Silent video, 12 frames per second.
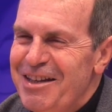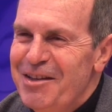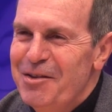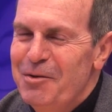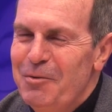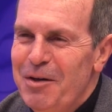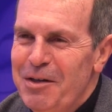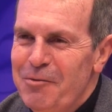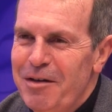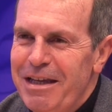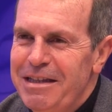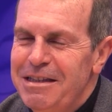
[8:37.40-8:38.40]
The one
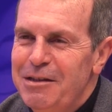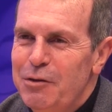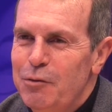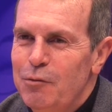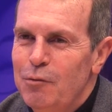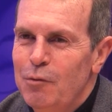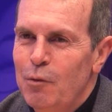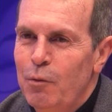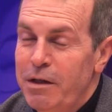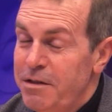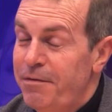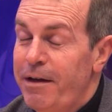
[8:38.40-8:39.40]
related to
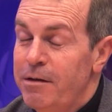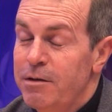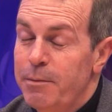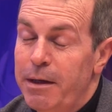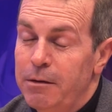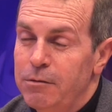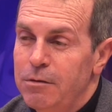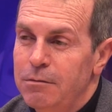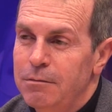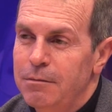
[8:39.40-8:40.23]
what's finance about.